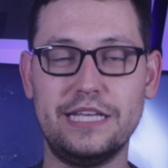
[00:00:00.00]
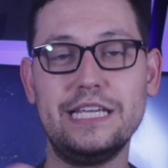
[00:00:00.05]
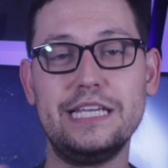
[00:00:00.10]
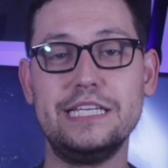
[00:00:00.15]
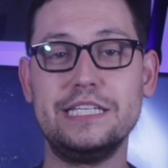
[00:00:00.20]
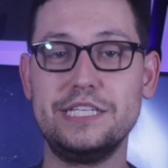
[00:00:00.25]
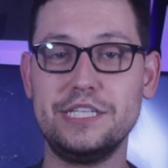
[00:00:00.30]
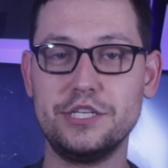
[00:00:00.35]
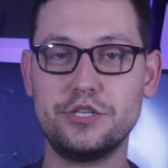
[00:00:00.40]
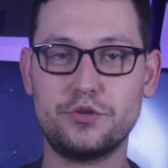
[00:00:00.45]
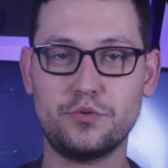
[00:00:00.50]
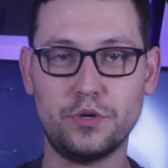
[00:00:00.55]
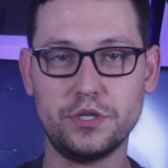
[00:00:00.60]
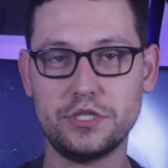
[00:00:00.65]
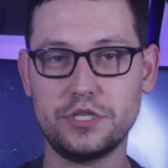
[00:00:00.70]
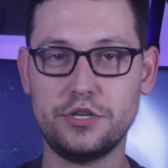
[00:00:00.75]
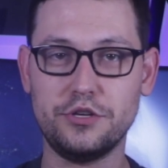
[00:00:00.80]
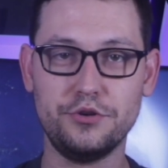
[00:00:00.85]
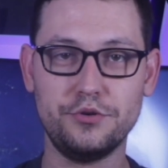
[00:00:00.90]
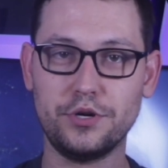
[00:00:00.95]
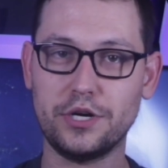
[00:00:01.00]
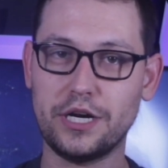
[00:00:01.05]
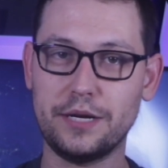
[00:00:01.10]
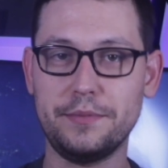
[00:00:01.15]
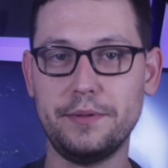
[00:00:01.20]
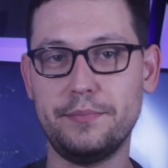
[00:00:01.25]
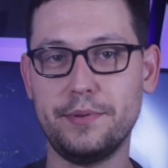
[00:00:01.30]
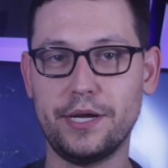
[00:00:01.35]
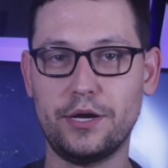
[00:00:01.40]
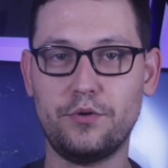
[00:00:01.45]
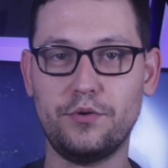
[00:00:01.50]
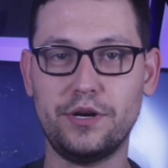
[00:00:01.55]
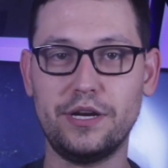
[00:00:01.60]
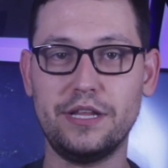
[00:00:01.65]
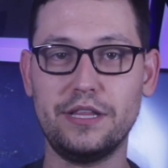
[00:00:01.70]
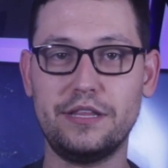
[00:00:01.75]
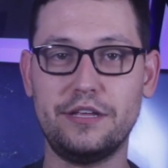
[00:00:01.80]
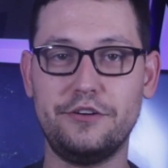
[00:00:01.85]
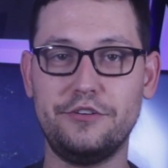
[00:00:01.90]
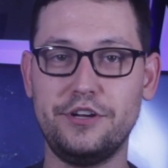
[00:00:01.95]
The easiest ones to do are going to be Bitcoin
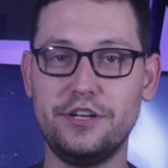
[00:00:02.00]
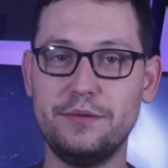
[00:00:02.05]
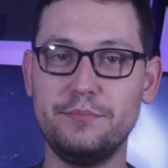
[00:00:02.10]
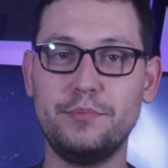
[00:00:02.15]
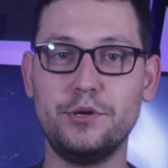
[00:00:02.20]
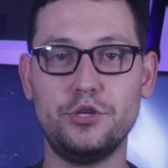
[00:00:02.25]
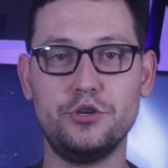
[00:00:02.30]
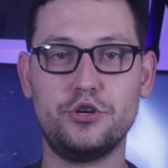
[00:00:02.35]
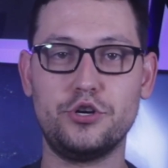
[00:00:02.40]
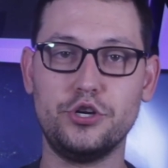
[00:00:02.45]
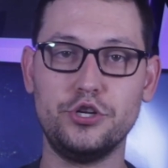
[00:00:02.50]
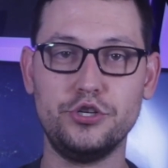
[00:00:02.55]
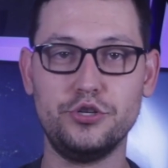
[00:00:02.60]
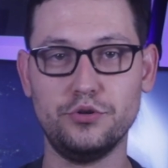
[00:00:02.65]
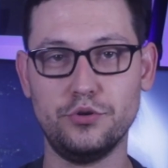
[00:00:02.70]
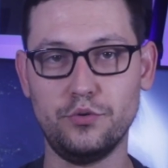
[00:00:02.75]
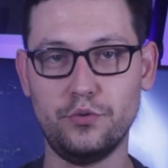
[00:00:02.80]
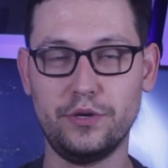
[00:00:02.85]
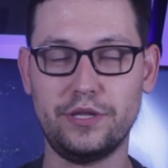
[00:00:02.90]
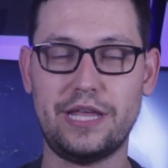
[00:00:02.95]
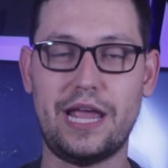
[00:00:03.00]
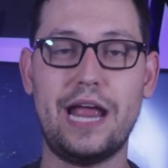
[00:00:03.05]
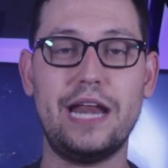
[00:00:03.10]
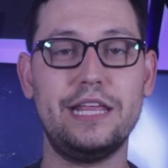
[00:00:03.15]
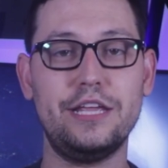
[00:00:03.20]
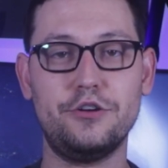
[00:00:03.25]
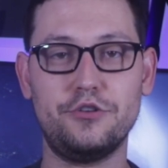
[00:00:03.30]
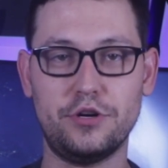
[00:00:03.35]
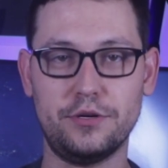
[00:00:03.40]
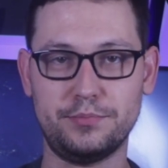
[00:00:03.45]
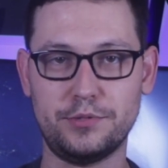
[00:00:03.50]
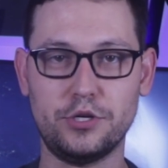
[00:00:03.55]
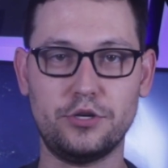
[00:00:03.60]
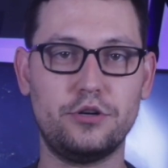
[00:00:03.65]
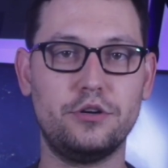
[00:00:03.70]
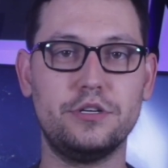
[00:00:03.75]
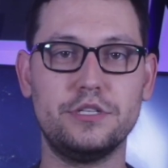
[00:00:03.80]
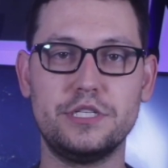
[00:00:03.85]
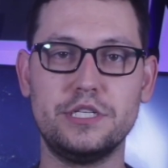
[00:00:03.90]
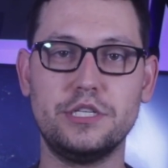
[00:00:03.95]
and Ethereum, but you could do it with any
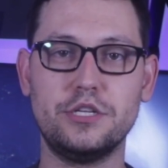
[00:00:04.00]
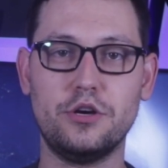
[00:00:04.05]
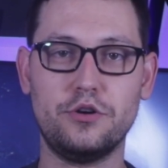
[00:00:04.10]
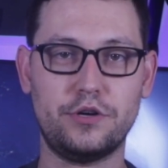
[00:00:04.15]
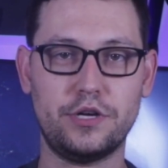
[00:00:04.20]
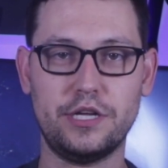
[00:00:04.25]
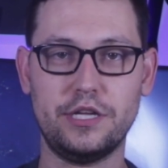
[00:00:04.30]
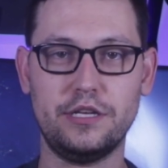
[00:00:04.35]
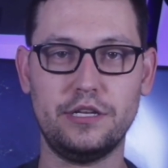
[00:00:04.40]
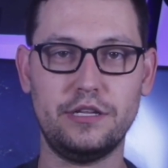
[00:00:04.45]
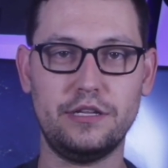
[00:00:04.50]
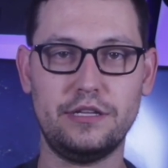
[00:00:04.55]
cryptocurrency token